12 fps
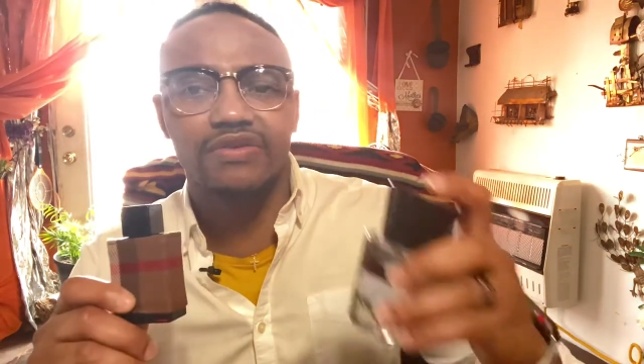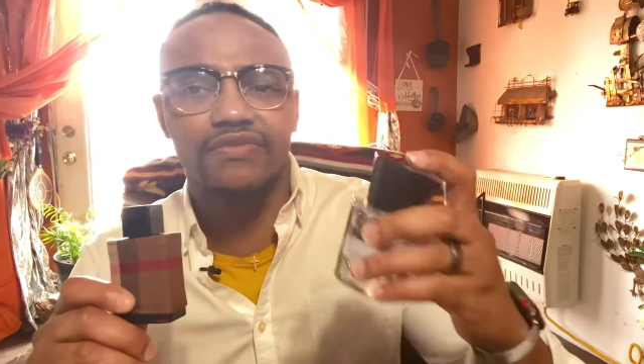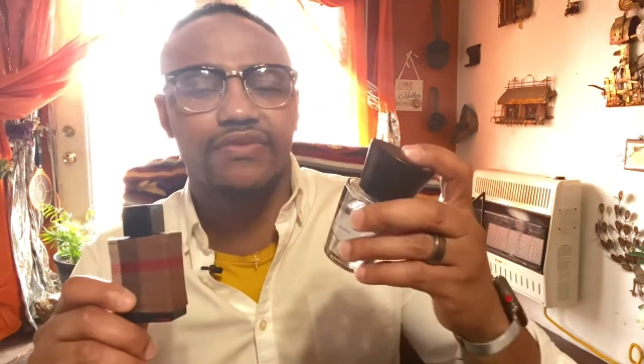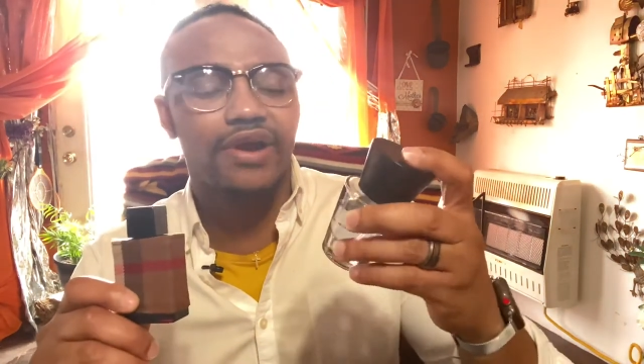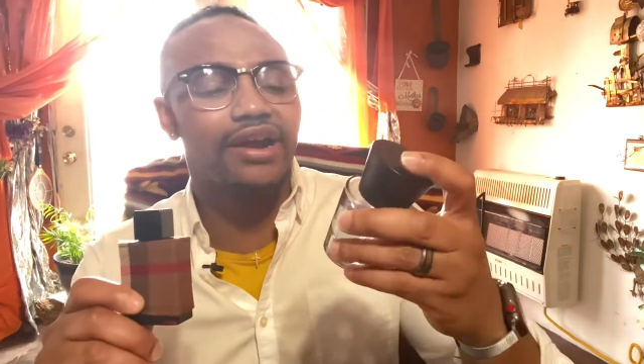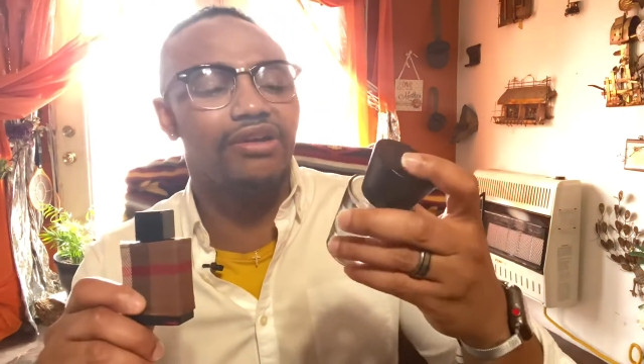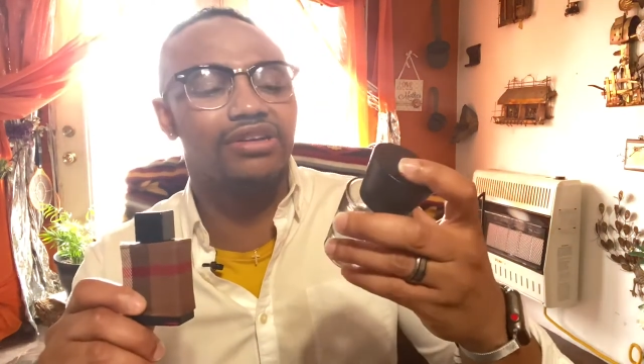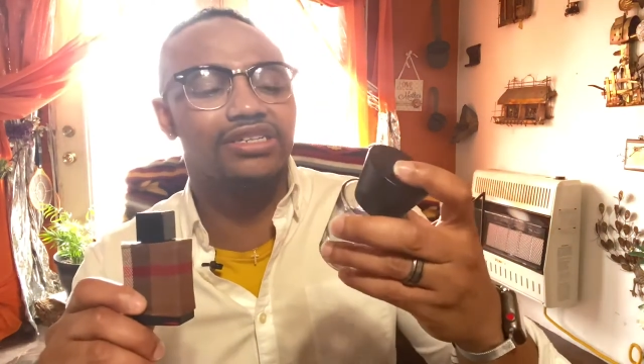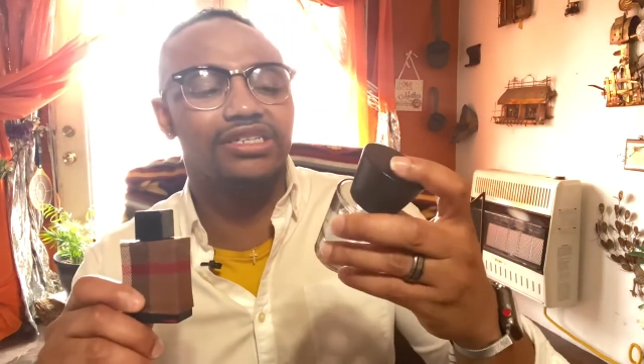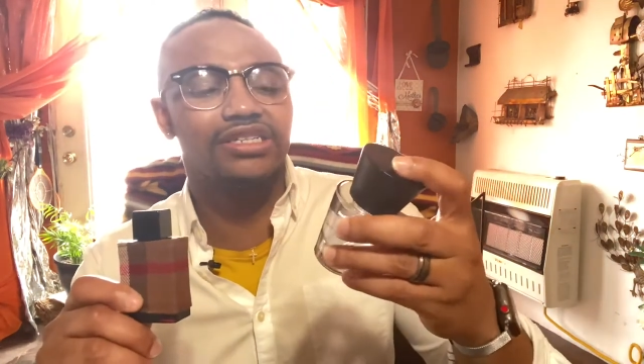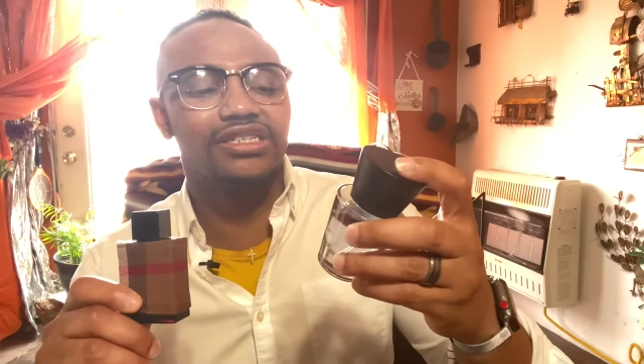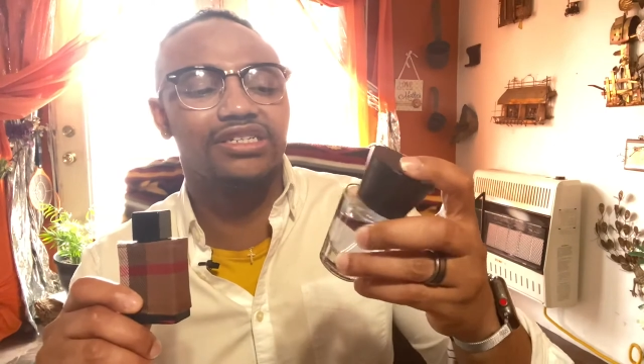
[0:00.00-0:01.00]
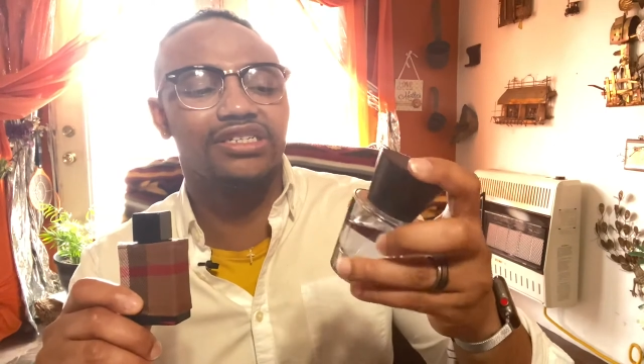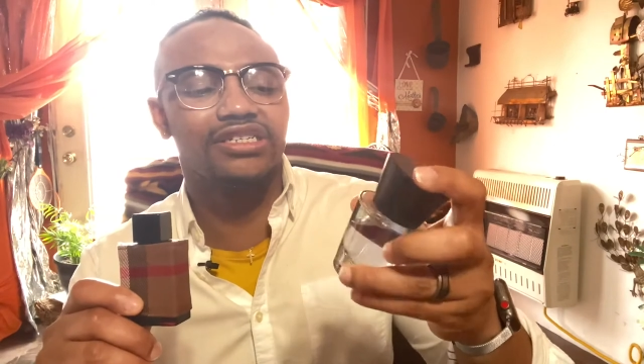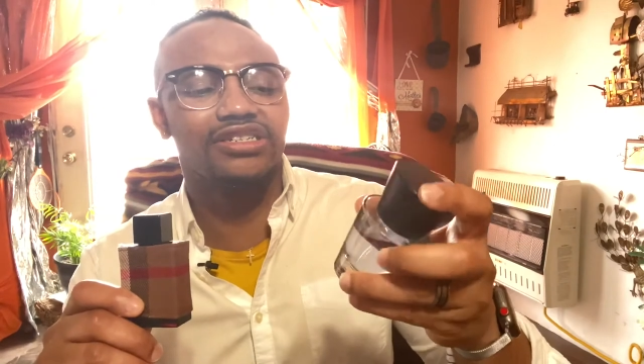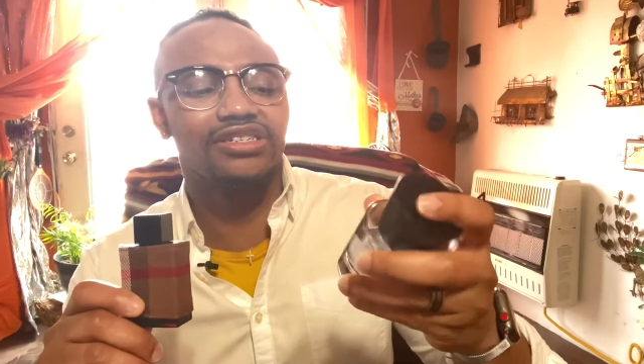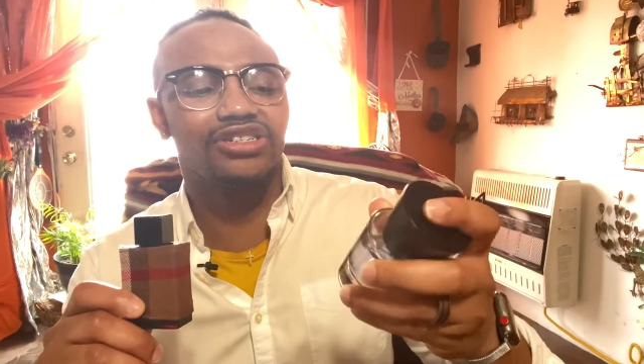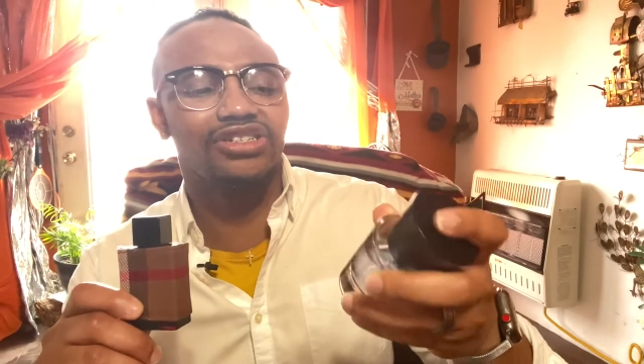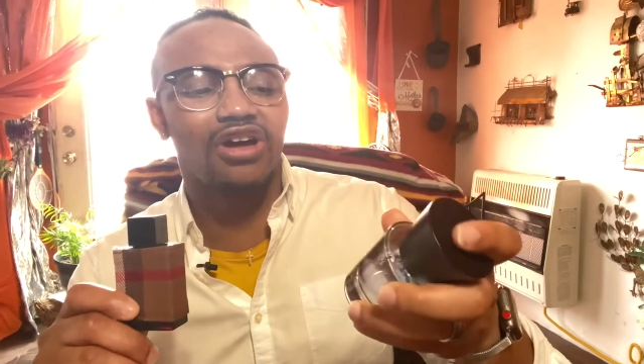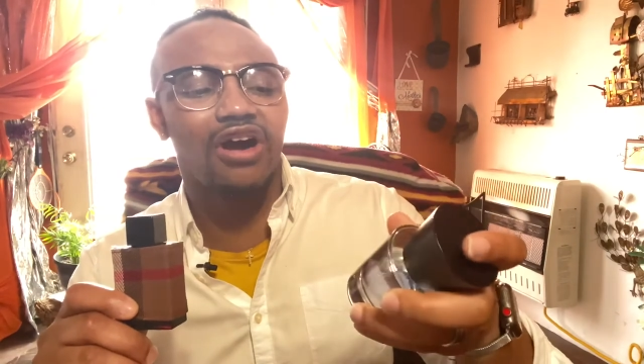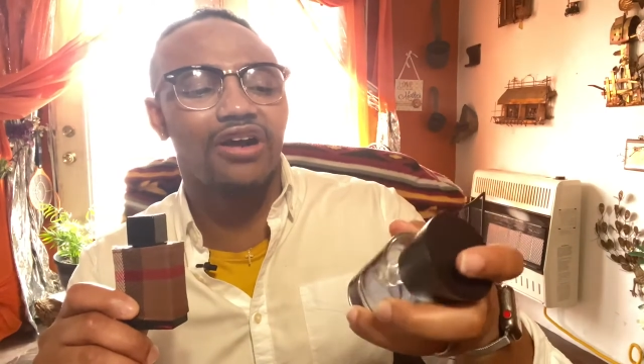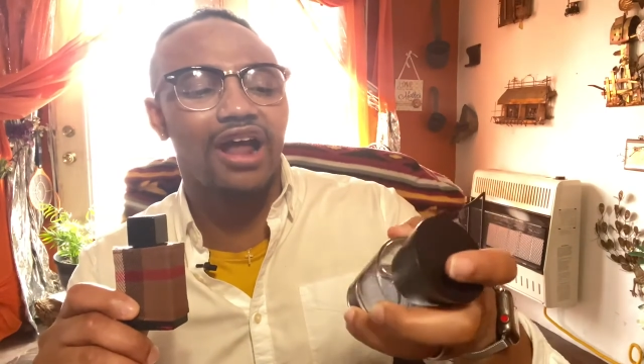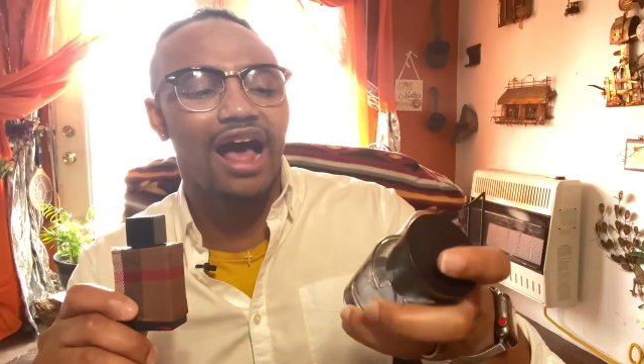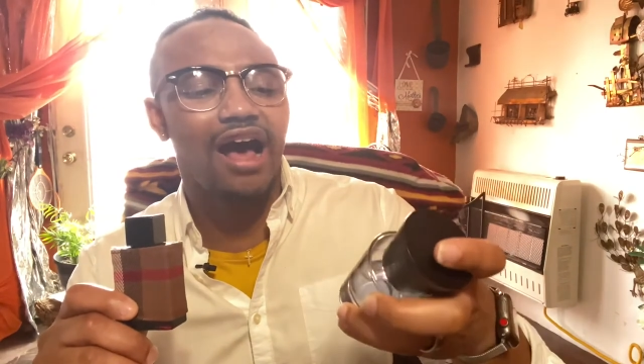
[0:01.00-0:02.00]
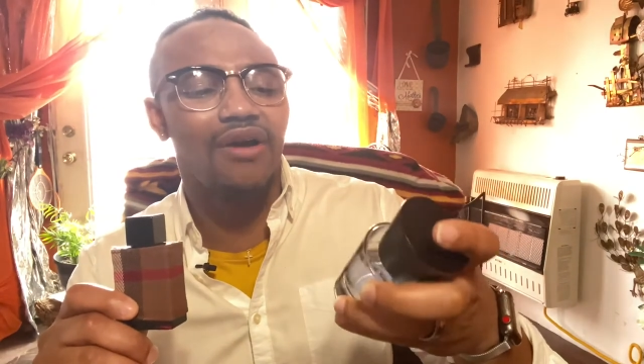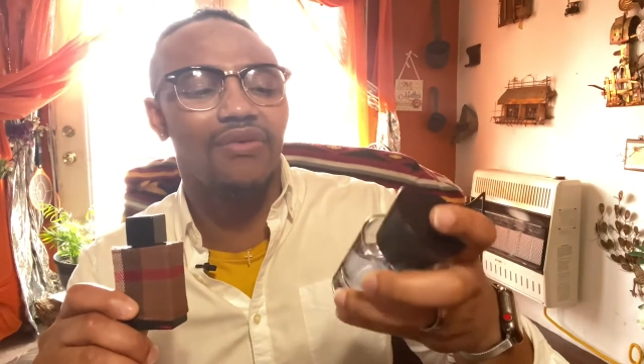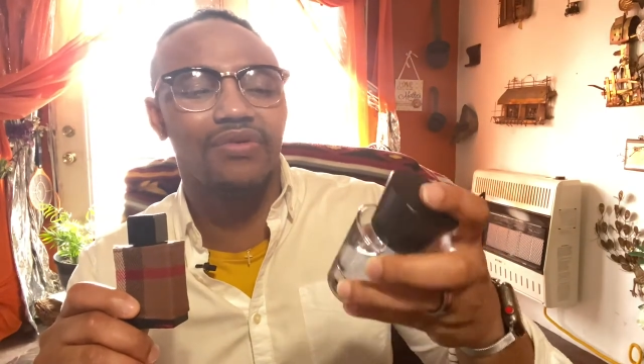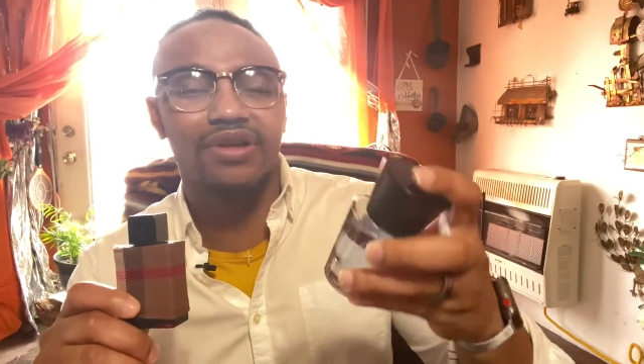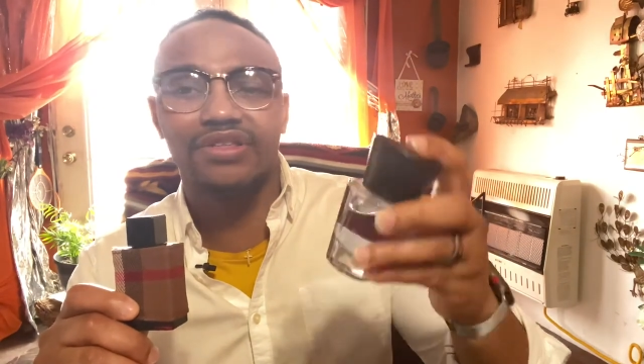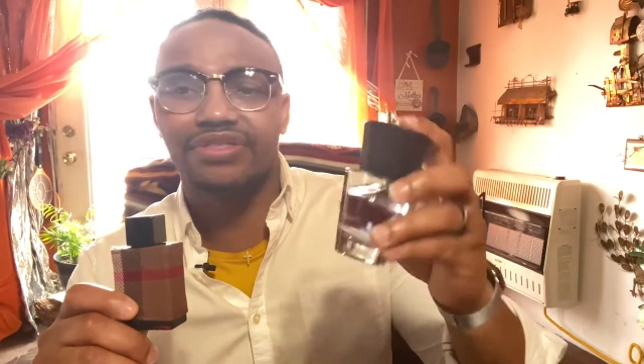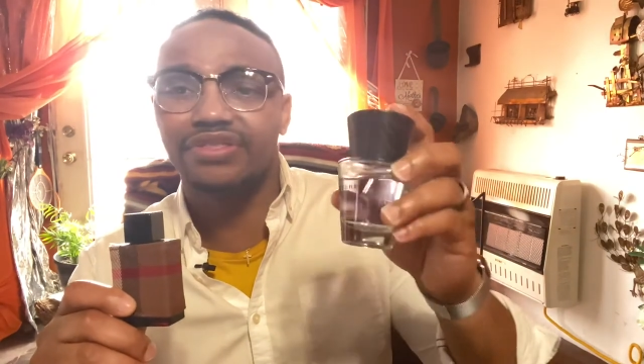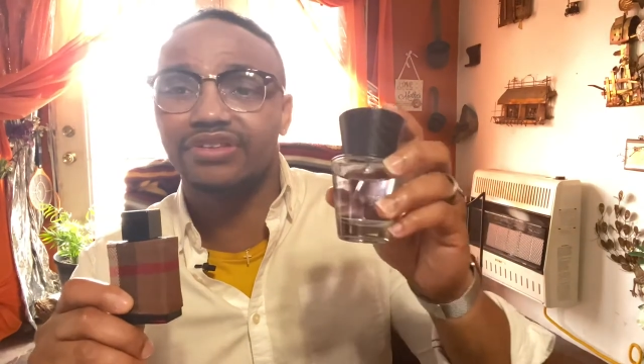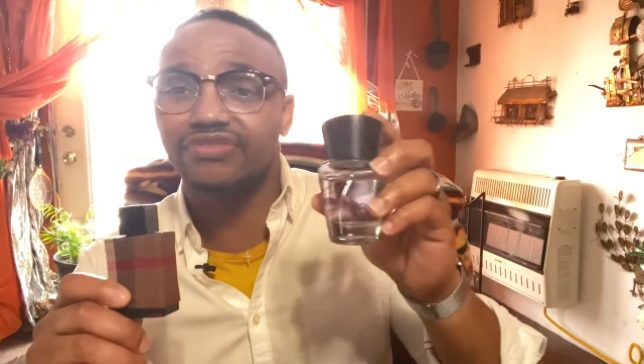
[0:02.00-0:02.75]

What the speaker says: fragrances start out with